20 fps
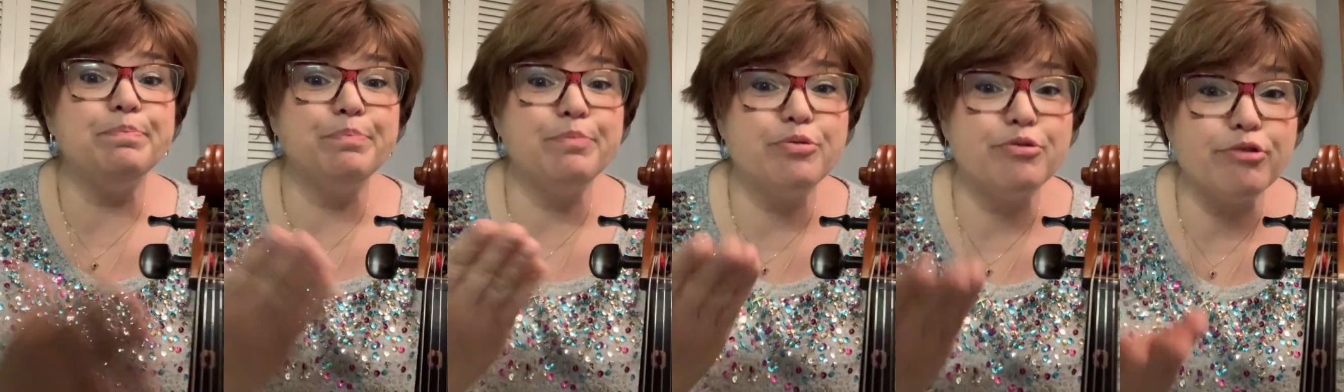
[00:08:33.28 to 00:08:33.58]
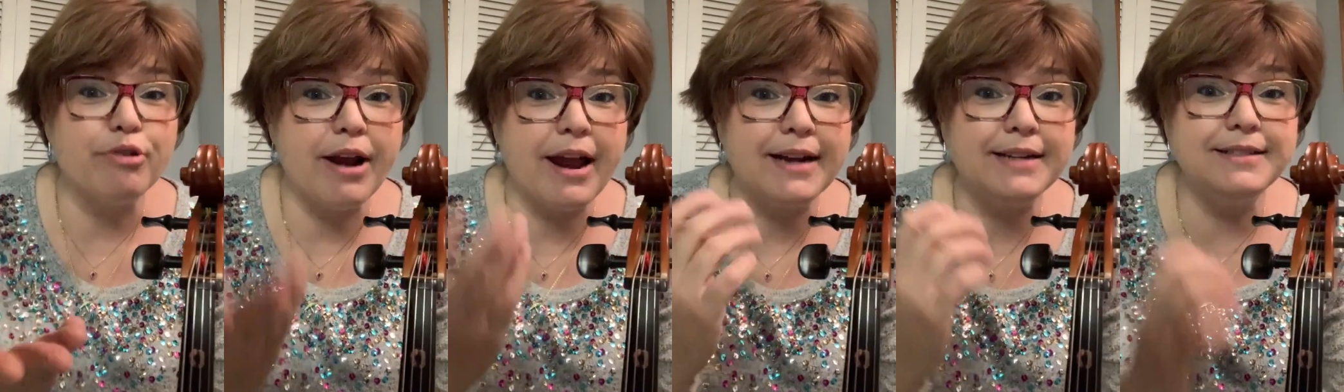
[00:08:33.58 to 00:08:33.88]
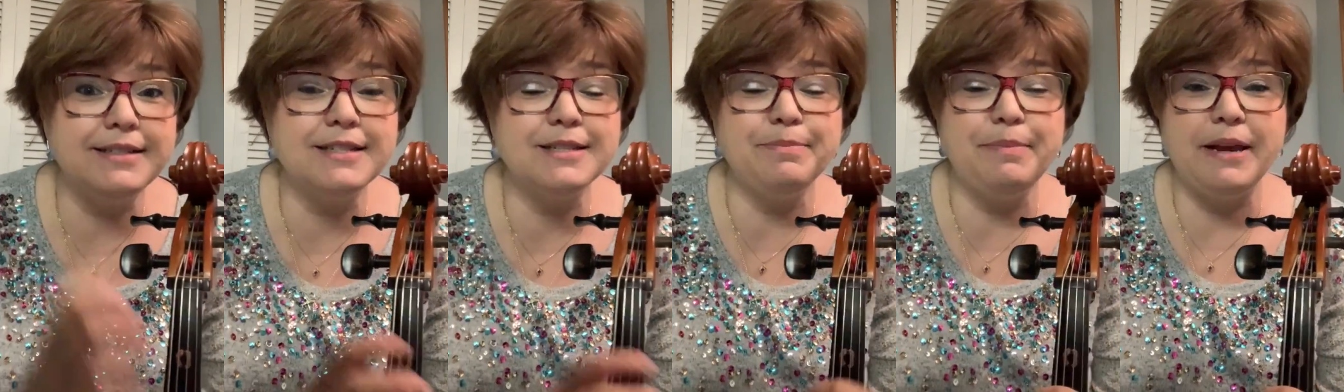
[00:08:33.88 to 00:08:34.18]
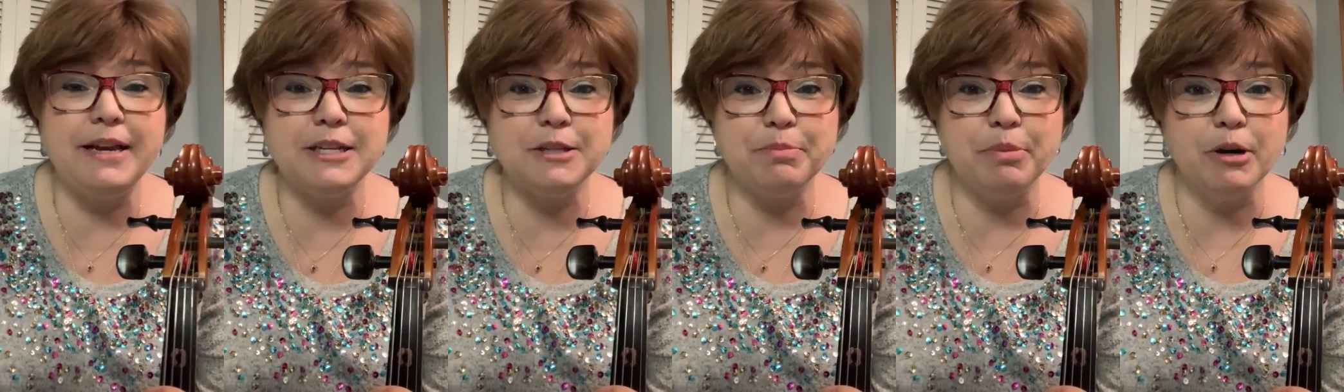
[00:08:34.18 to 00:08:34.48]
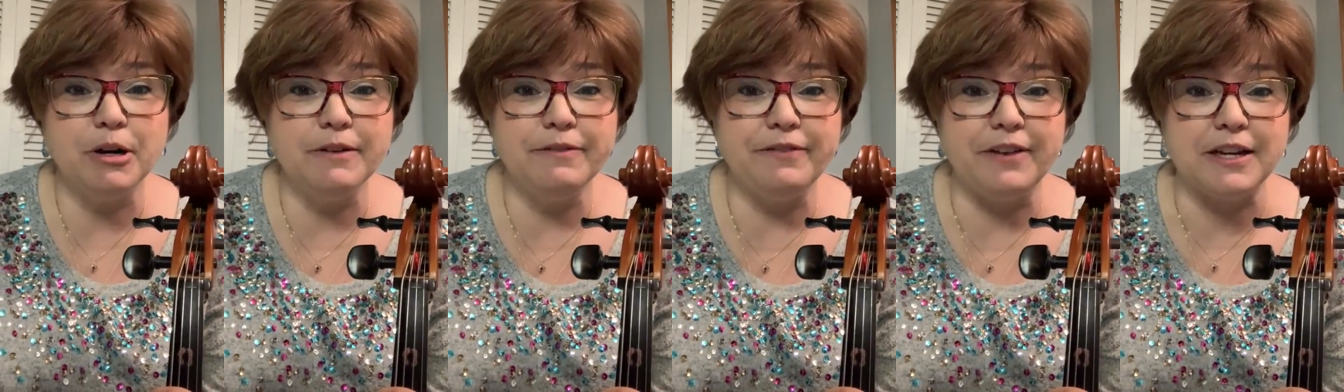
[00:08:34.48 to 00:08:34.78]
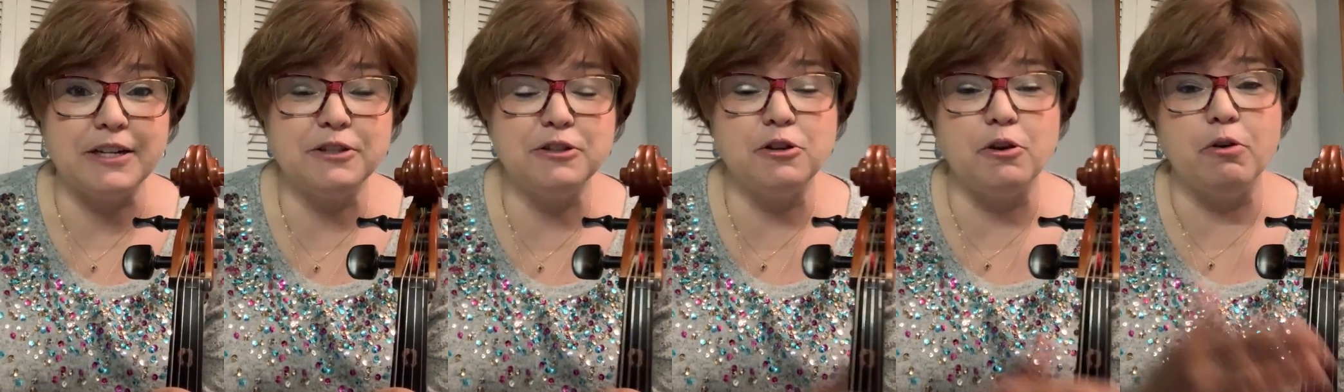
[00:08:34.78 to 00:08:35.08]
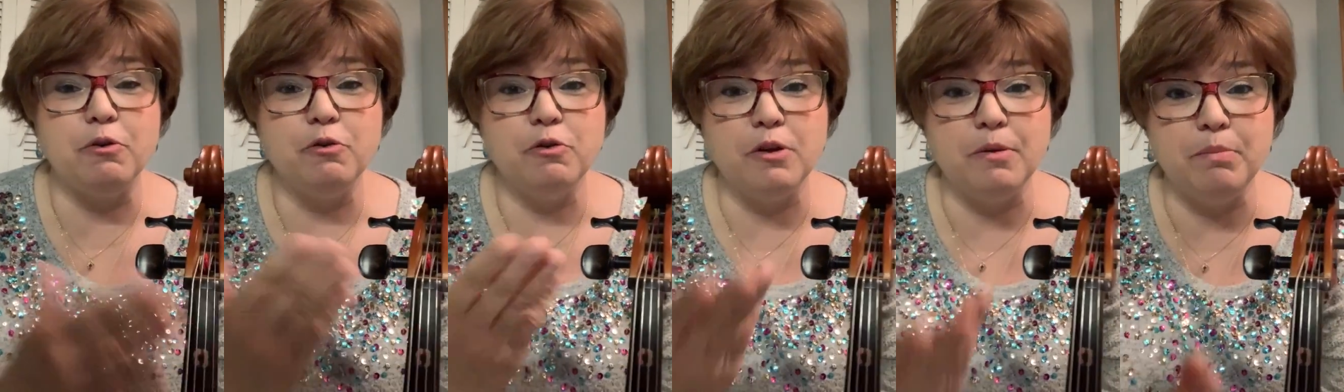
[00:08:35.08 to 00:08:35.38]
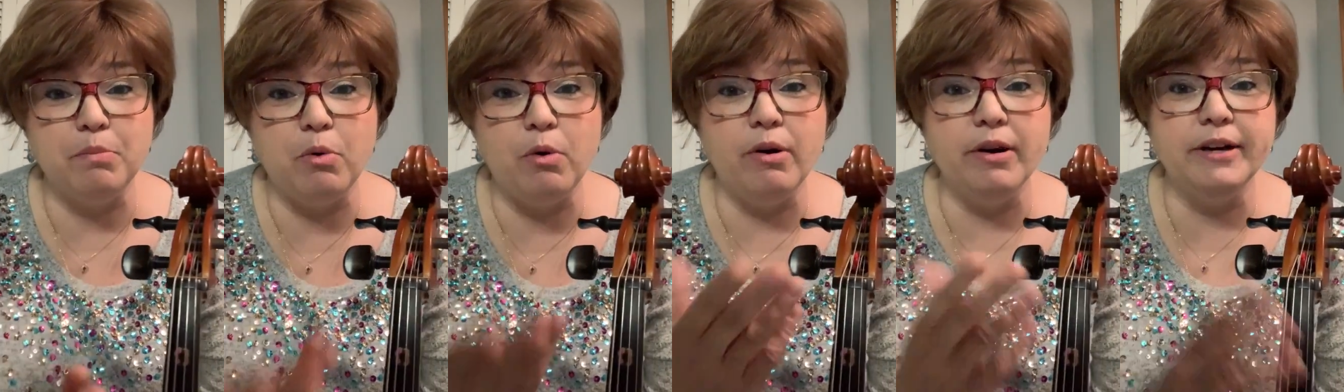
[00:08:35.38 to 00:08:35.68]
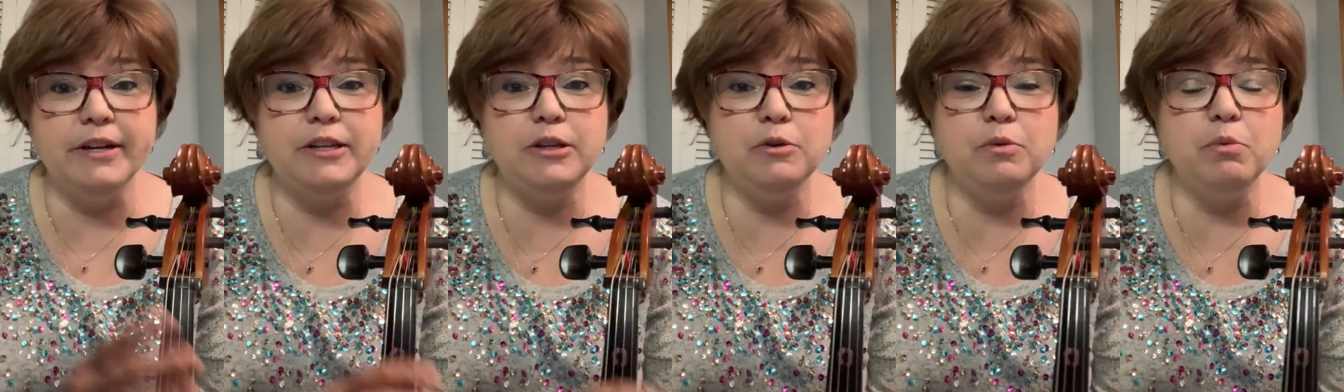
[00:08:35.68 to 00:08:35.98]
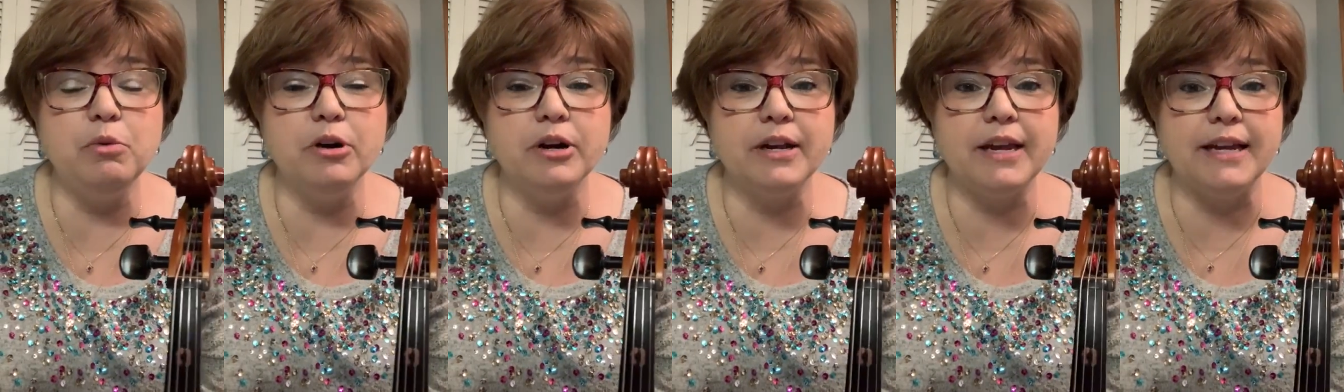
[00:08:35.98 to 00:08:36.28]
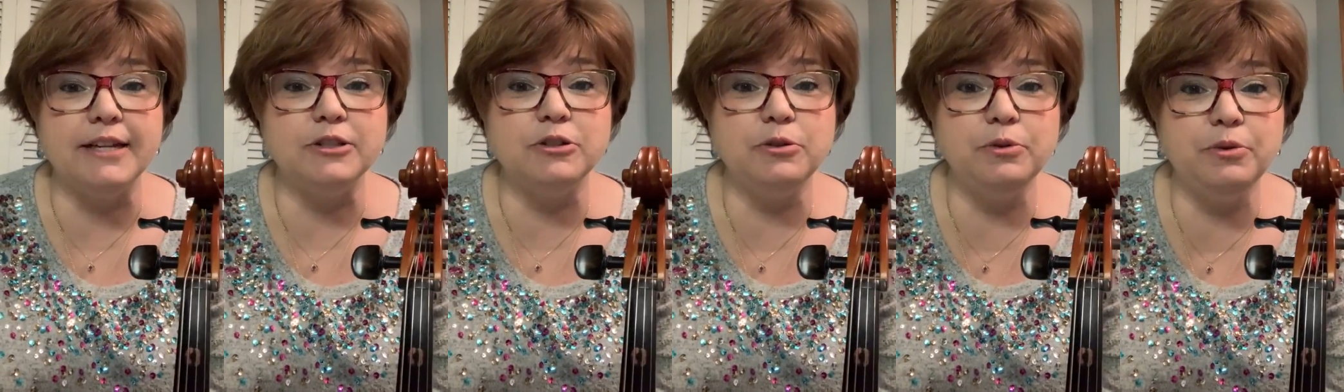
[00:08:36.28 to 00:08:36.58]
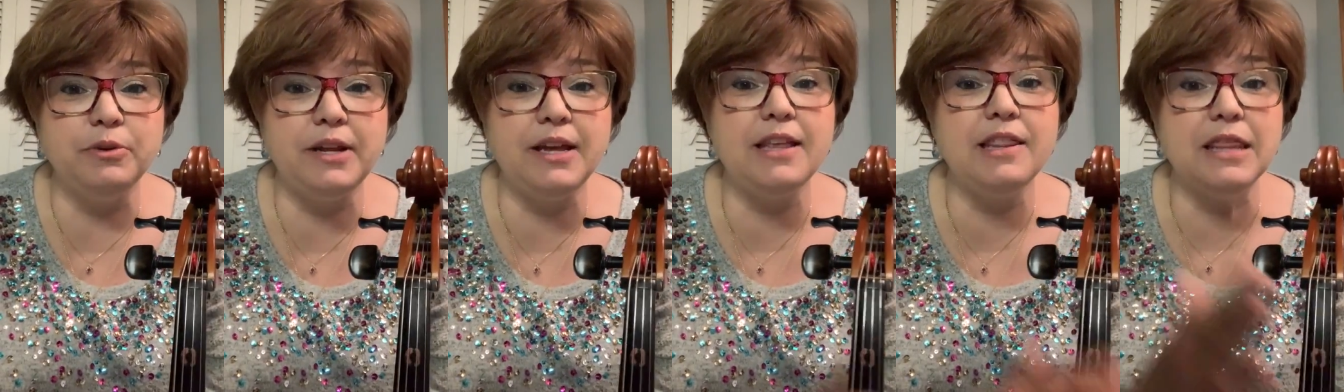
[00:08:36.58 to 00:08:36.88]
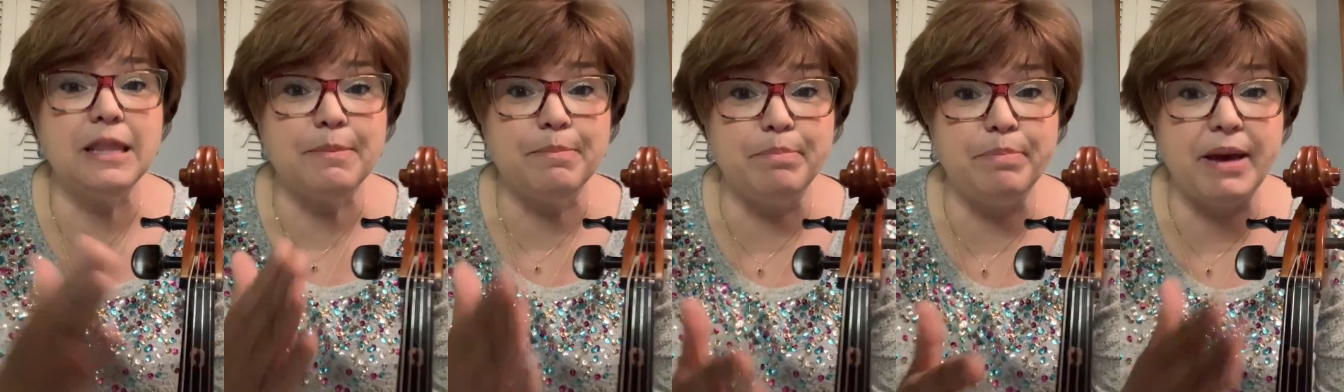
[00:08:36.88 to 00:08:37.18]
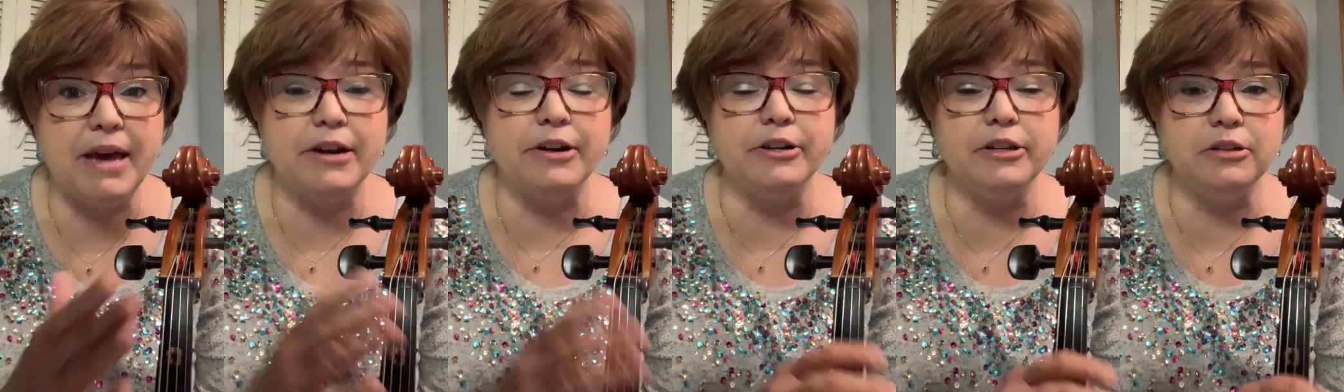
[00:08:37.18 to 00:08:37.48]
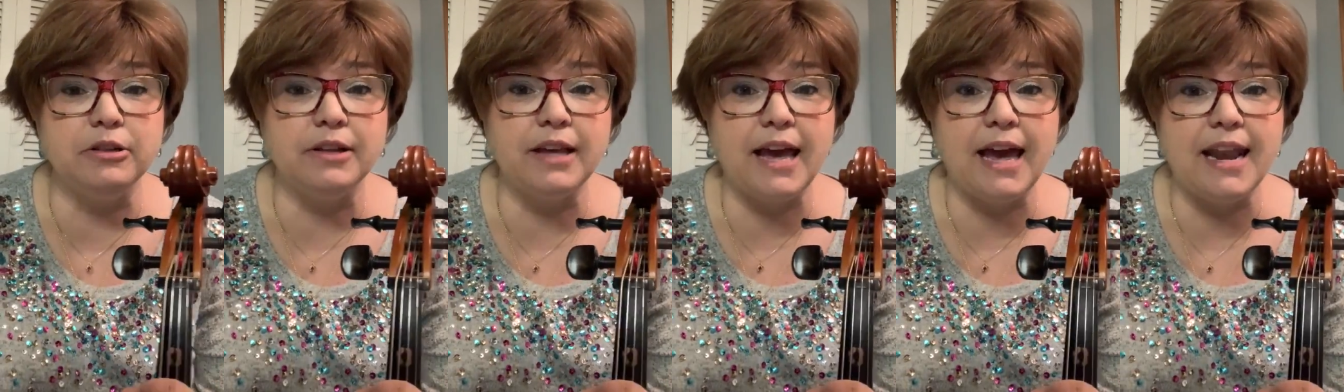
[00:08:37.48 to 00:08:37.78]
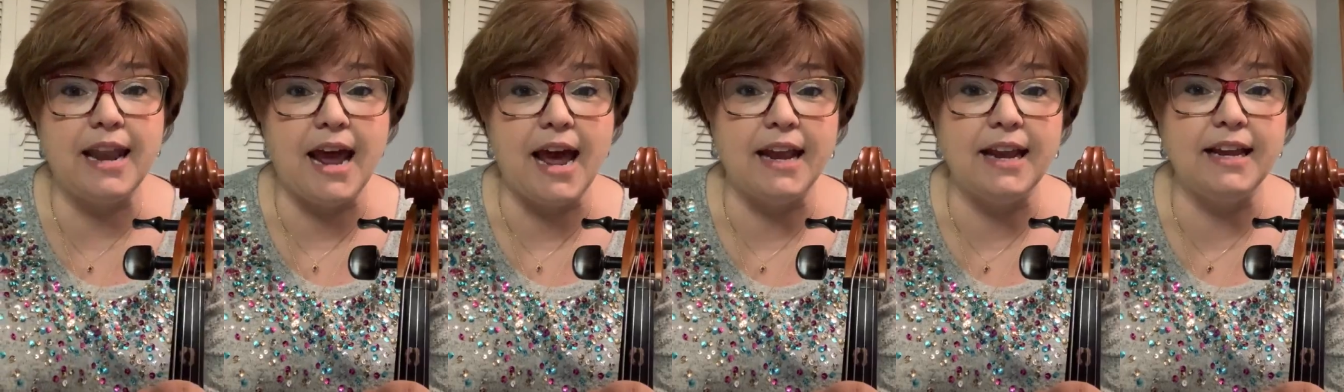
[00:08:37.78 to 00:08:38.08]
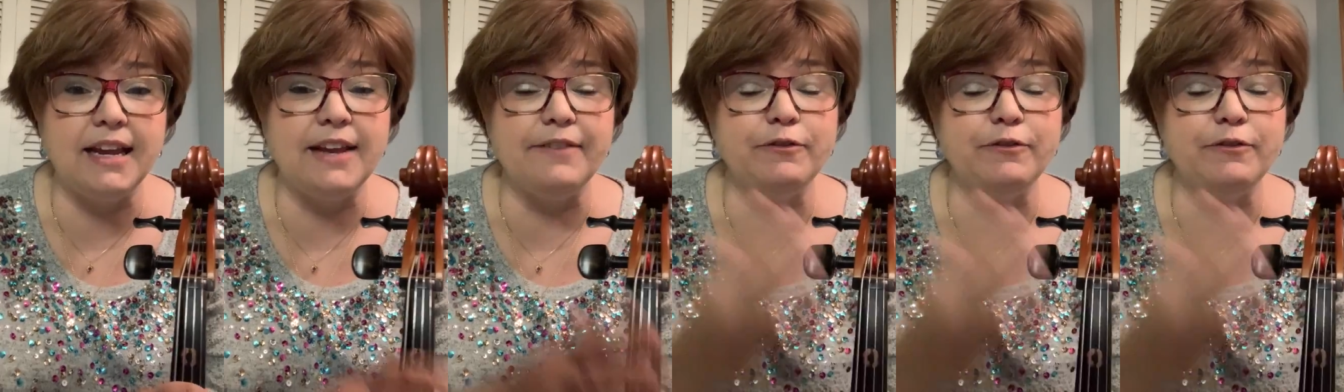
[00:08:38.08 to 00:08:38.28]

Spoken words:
practice makes perfect. So the more you work at tuning, the better you'll get at it.